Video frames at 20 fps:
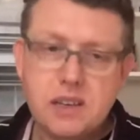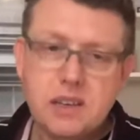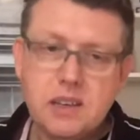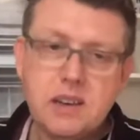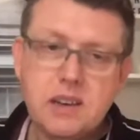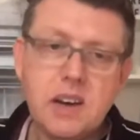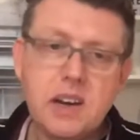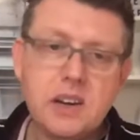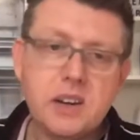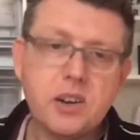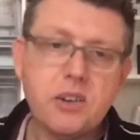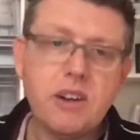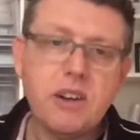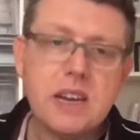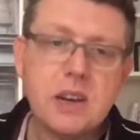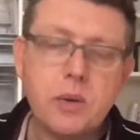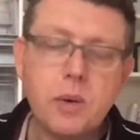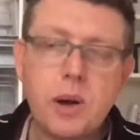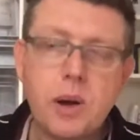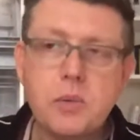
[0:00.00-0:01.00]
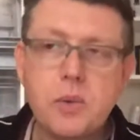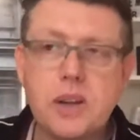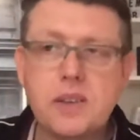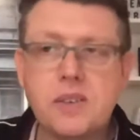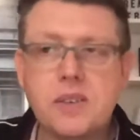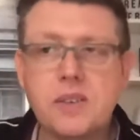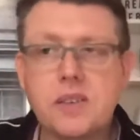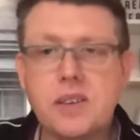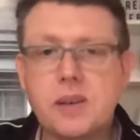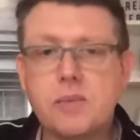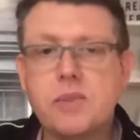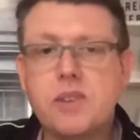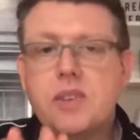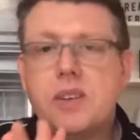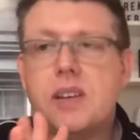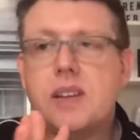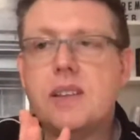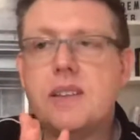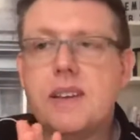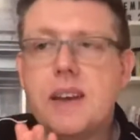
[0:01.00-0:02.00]
I heard a great quote once that someone
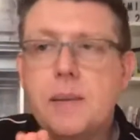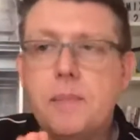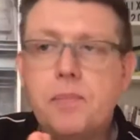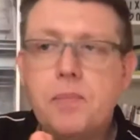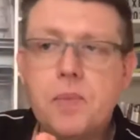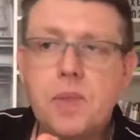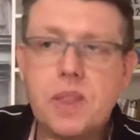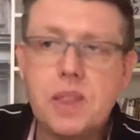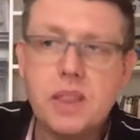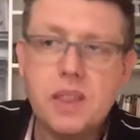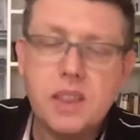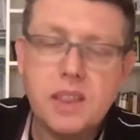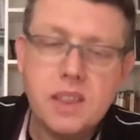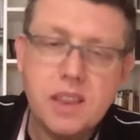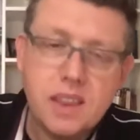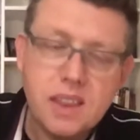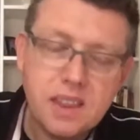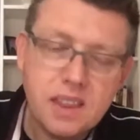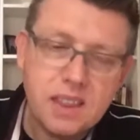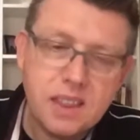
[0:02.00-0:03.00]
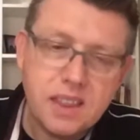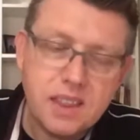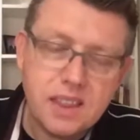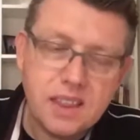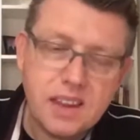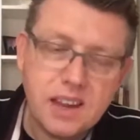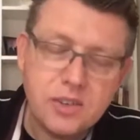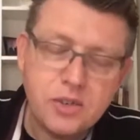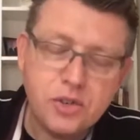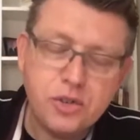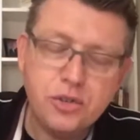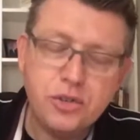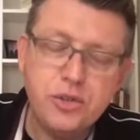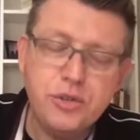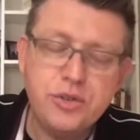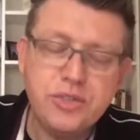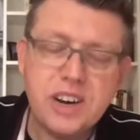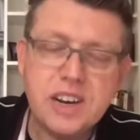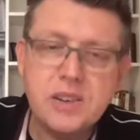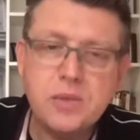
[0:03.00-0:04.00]
said, a true
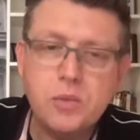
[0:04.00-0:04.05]
friend